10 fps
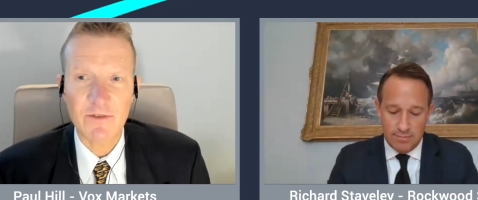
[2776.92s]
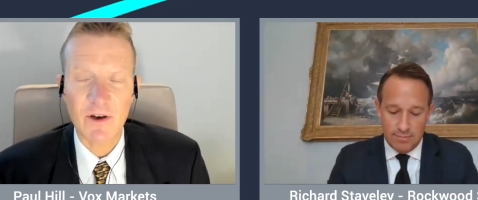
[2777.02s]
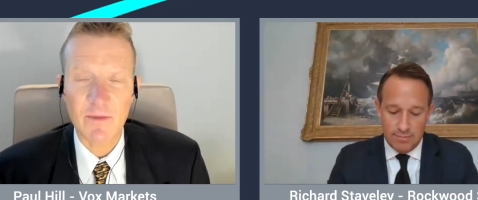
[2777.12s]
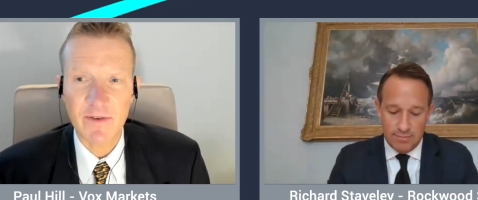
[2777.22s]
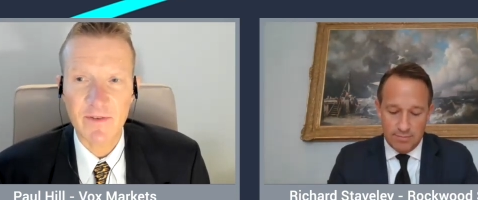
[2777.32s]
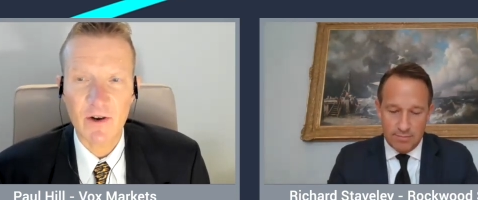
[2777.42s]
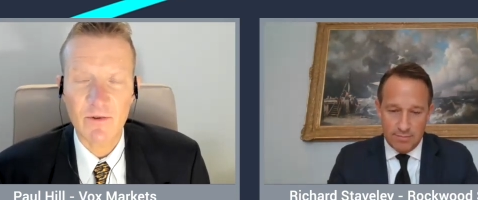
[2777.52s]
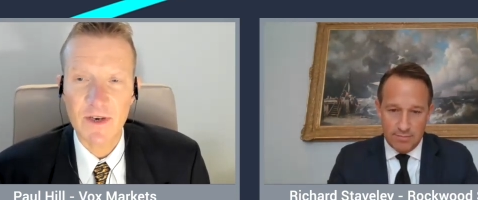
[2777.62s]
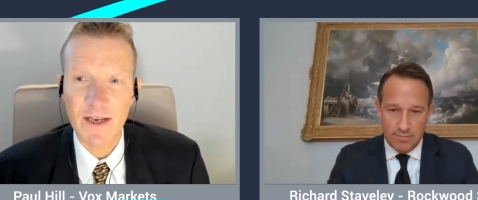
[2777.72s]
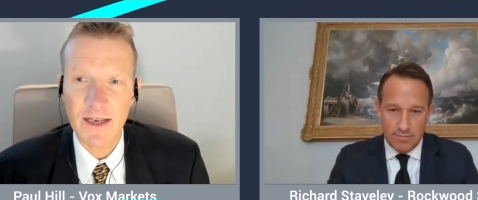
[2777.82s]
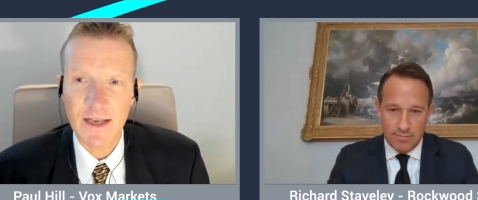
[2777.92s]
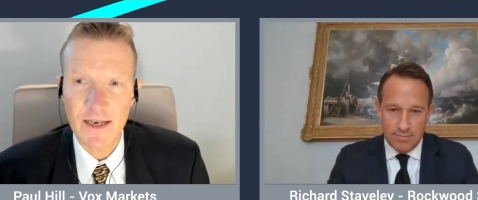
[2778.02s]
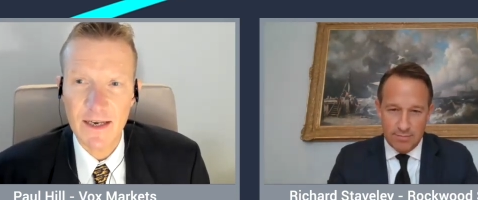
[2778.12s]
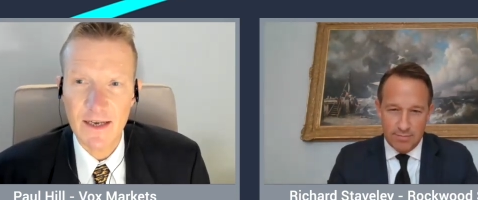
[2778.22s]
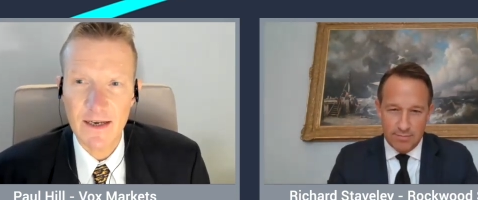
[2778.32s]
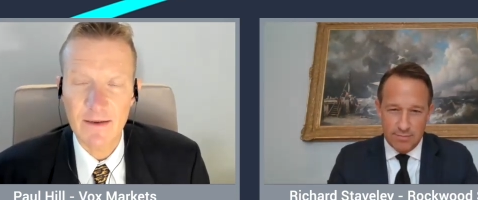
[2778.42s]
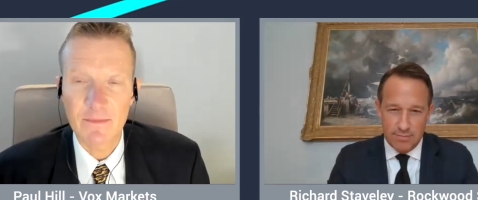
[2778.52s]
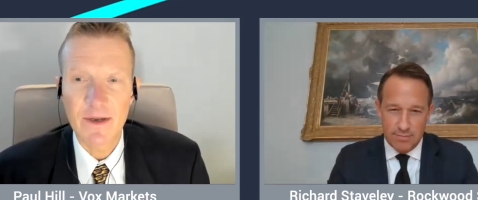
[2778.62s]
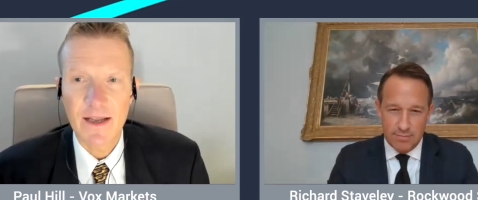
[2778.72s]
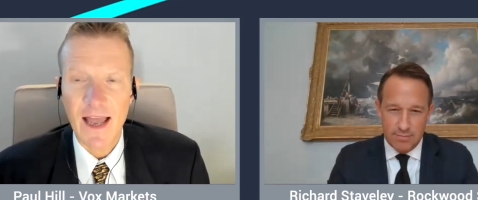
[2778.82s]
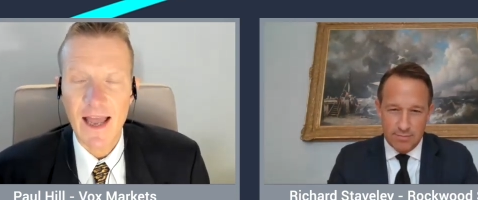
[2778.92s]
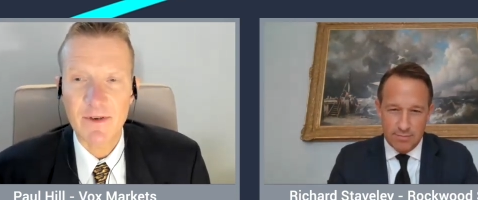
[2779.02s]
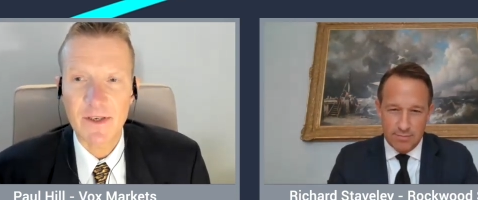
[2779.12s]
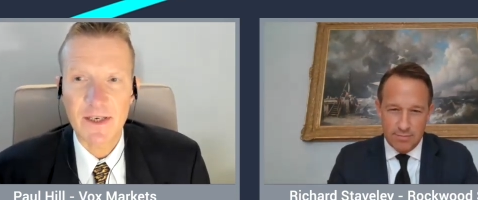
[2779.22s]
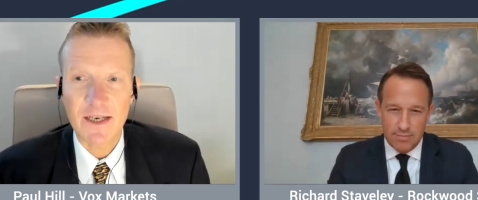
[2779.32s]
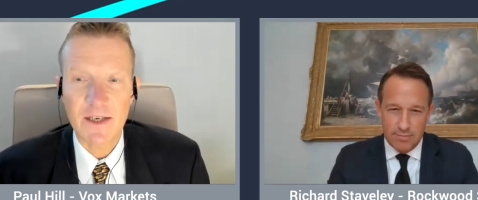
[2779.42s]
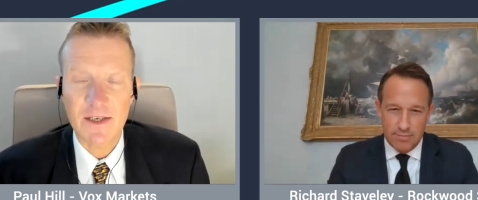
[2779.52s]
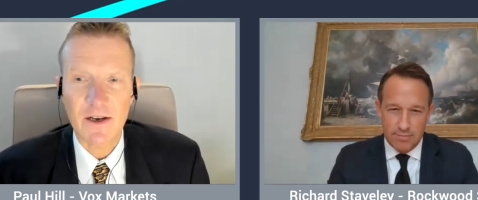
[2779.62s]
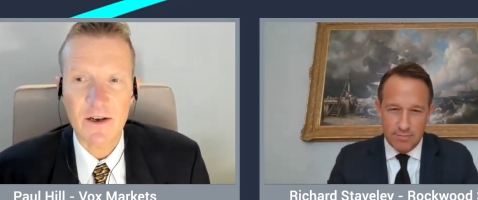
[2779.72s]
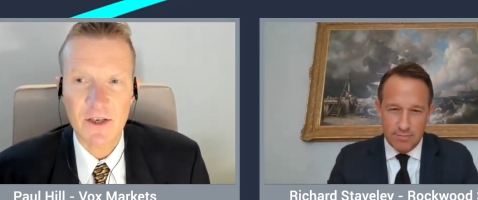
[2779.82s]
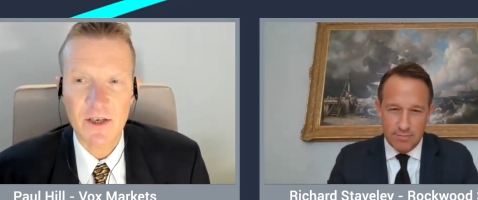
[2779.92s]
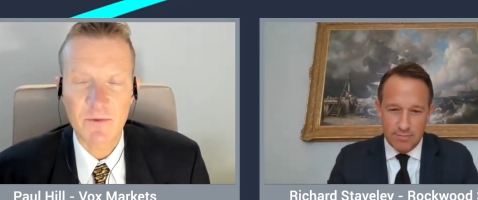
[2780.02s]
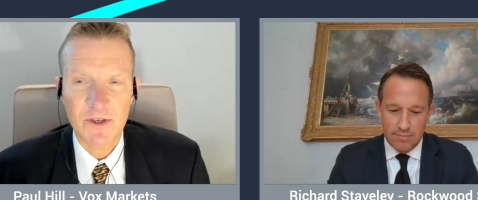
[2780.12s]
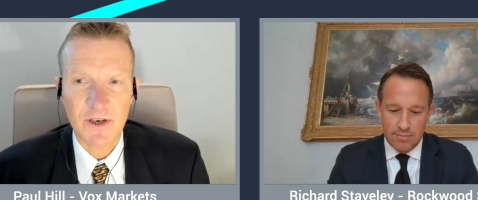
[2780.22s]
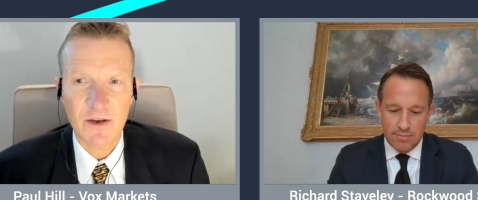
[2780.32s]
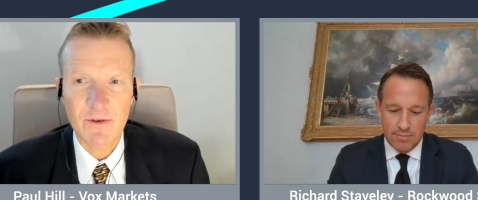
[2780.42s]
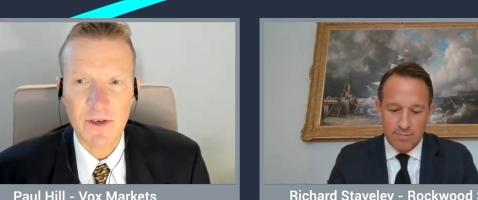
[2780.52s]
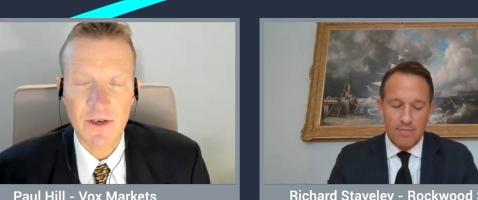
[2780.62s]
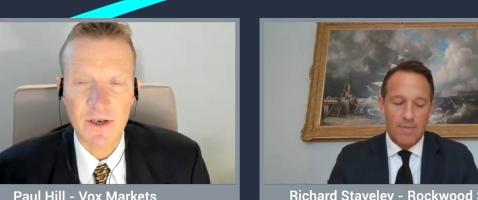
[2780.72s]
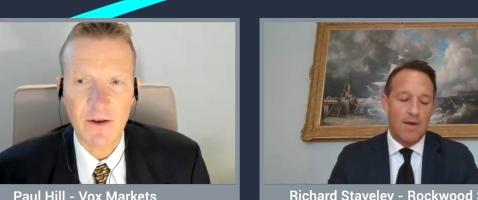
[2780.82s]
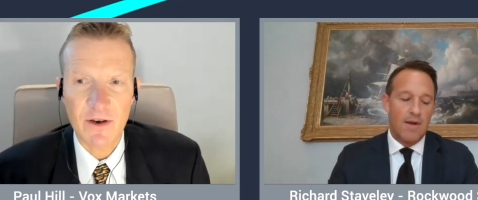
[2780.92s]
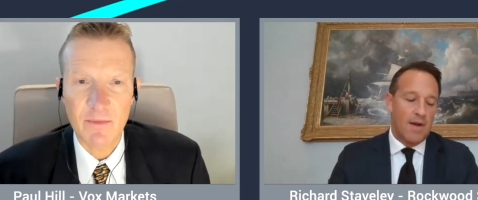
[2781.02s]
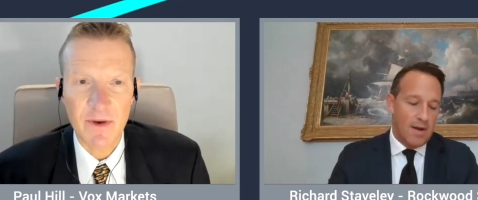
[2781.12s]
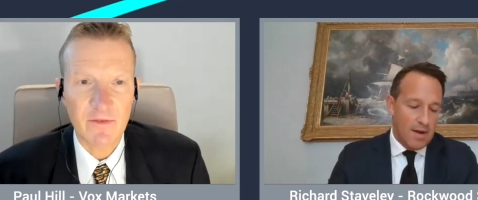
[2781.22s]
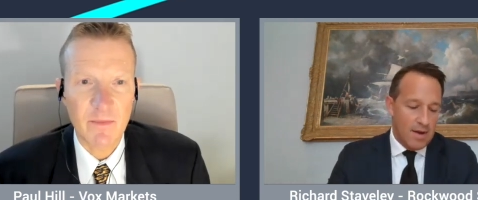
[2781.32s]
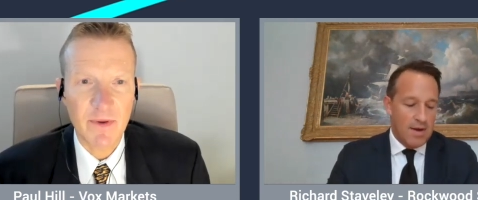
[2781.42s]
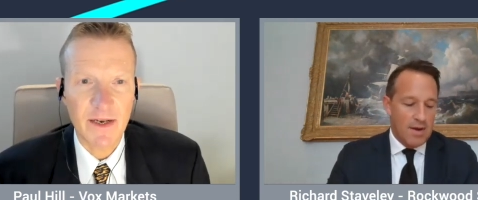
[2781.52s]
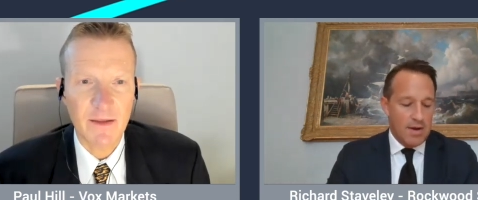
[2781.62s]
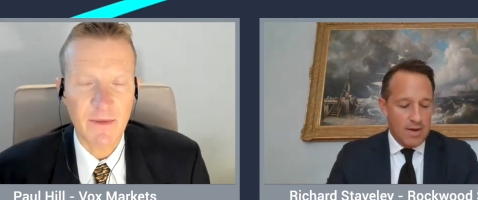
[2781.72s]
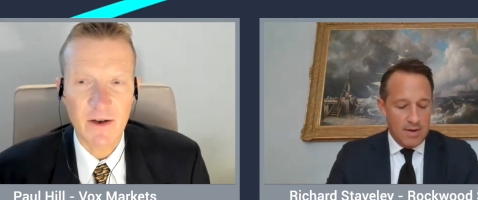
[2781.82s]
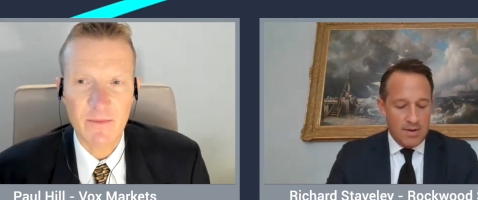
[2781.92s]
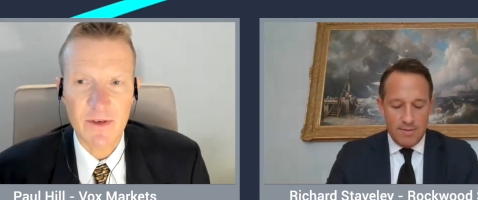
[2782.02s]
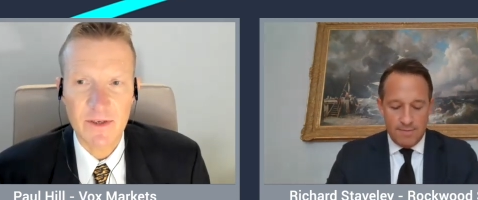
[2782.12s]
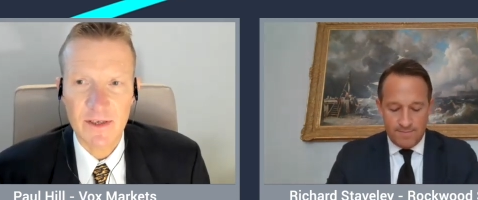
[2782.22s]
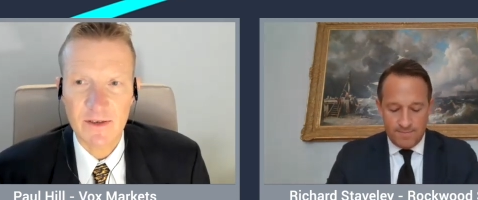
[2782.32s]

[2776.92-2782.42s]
Speaker 1: You've got a bit of a holding in M&C Saatchi, which I know is undergoing a bit of a bid at the moment.